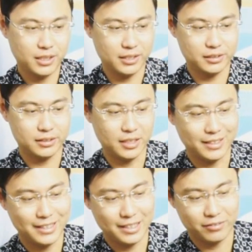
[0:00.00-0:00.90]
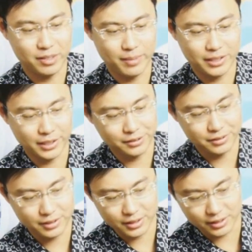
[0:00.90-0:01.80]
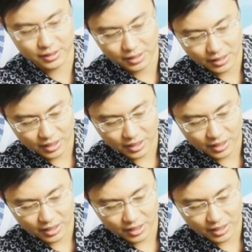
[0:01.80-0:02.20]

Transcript: It's the football 10C,